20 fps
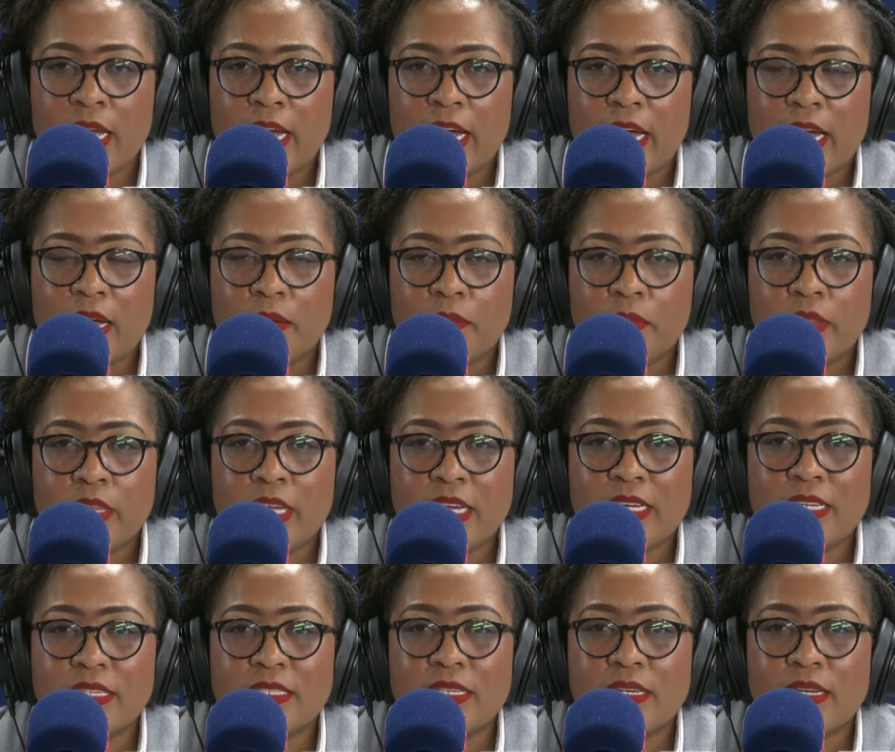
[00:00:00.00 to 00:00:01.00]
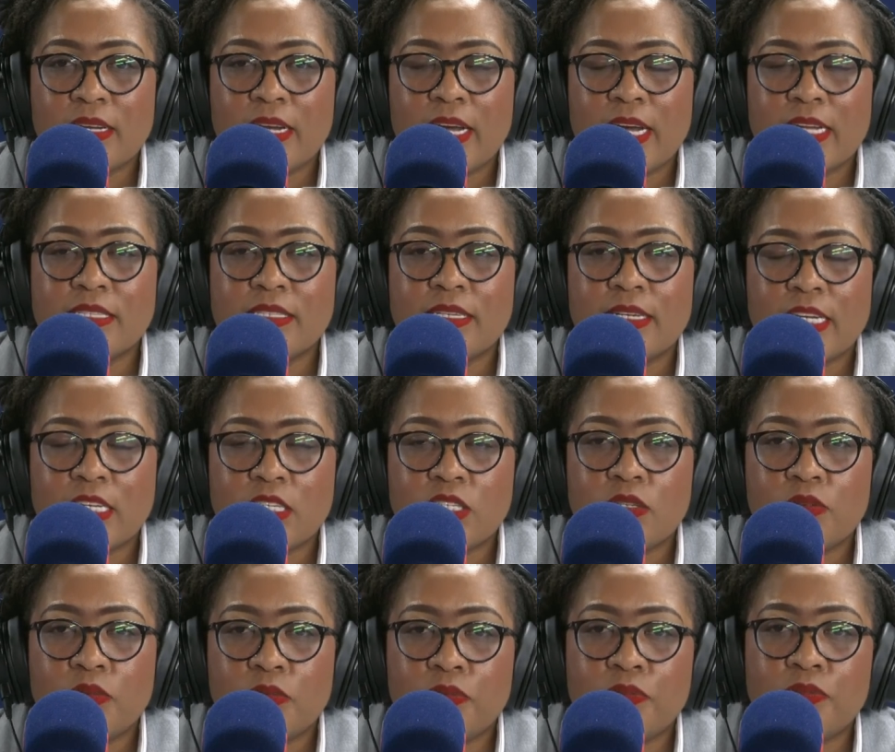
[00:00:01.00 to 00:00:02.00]
There is a
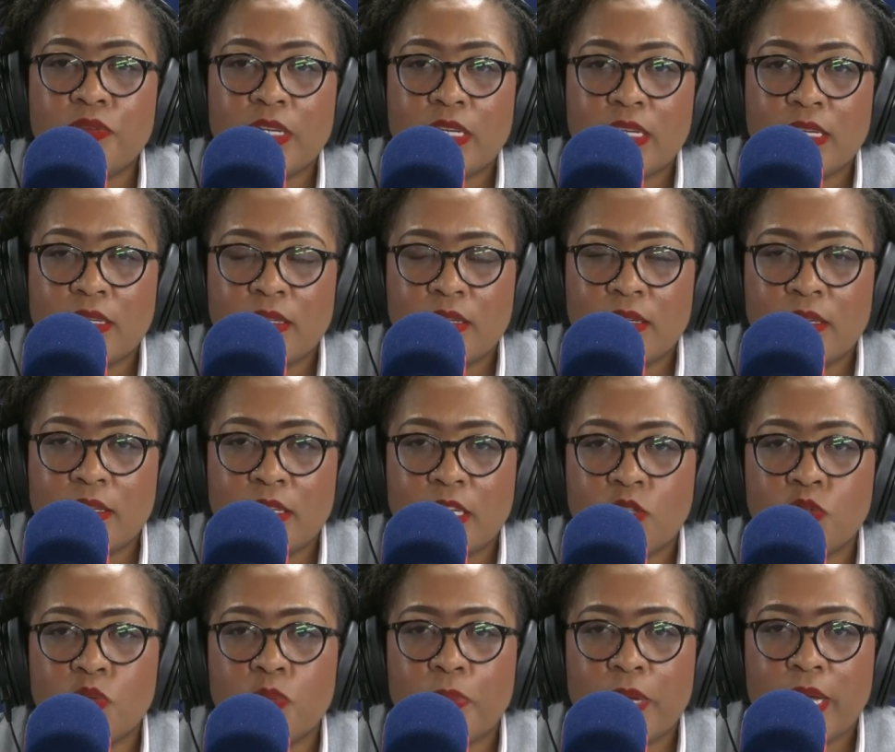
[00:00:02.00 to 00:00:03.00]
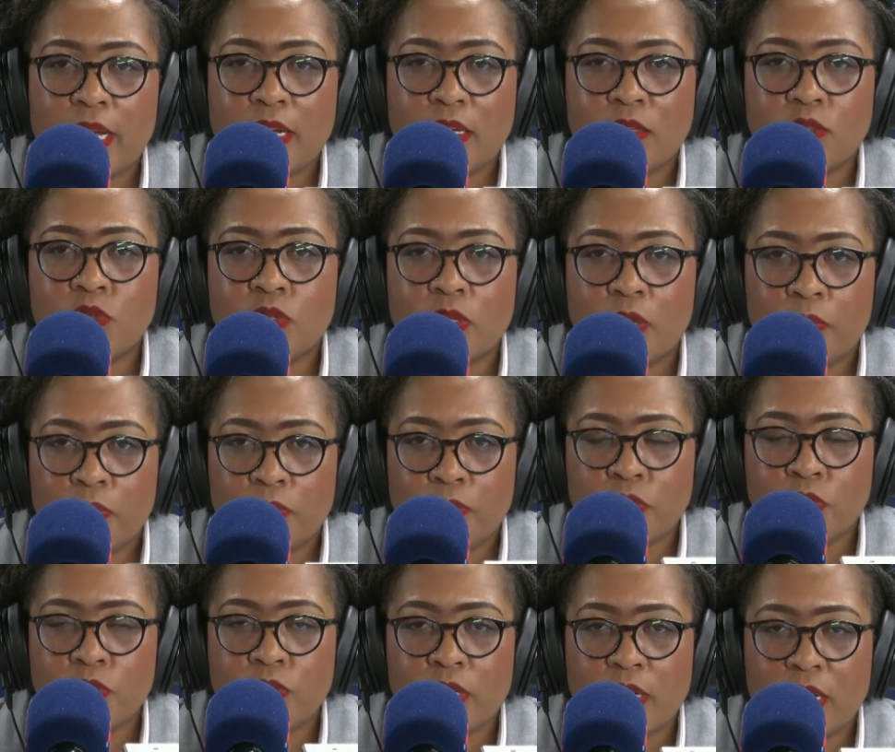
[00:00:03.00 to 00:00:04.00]
cancellation fee that you pay to the
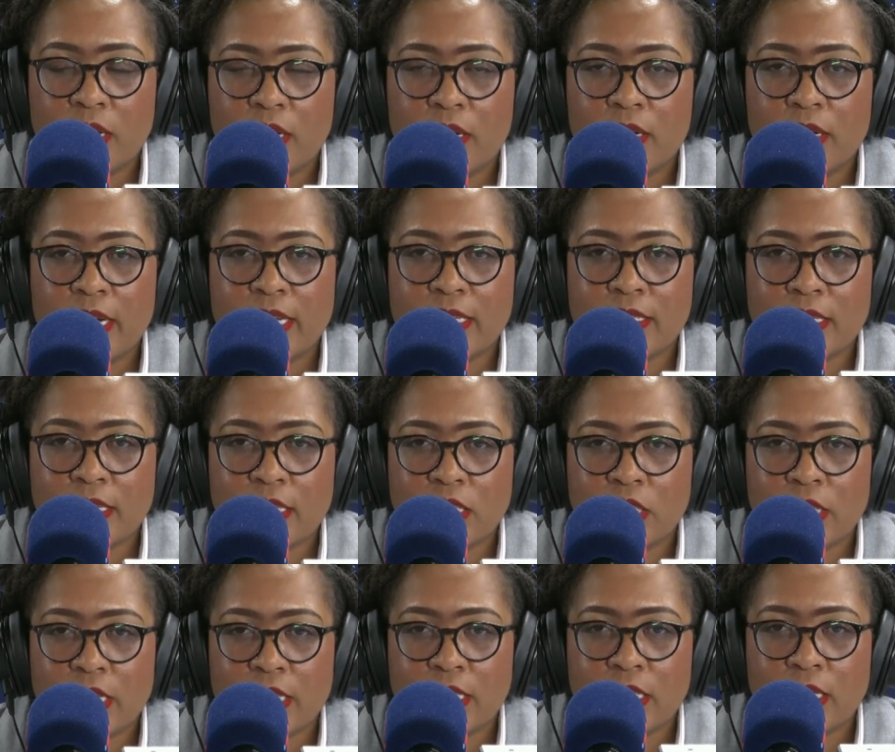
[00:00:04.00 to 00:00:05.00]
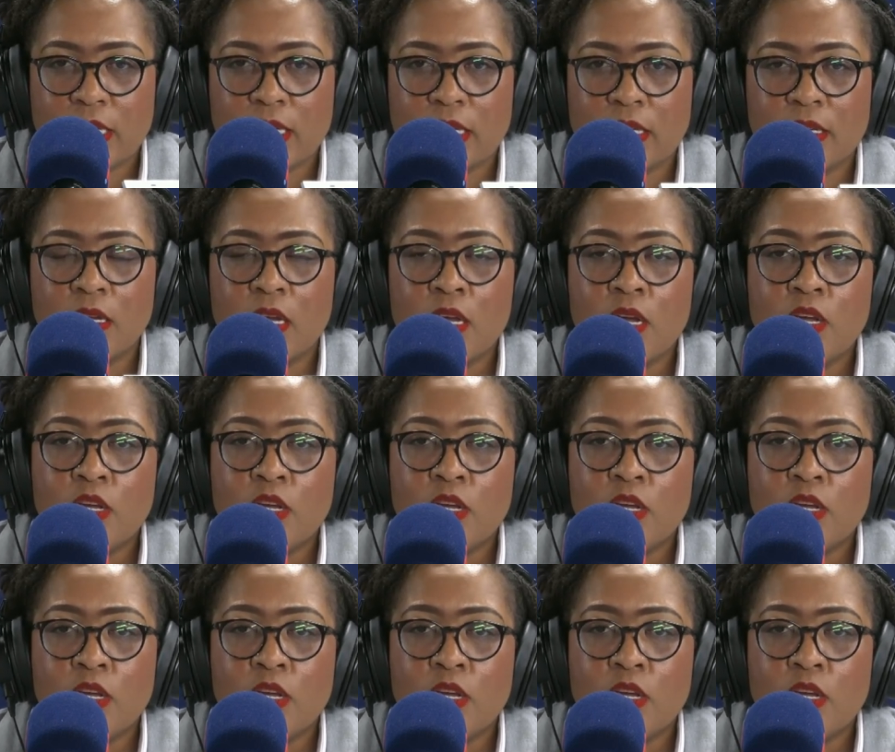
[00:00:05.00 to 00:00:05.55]
cancellation attorney,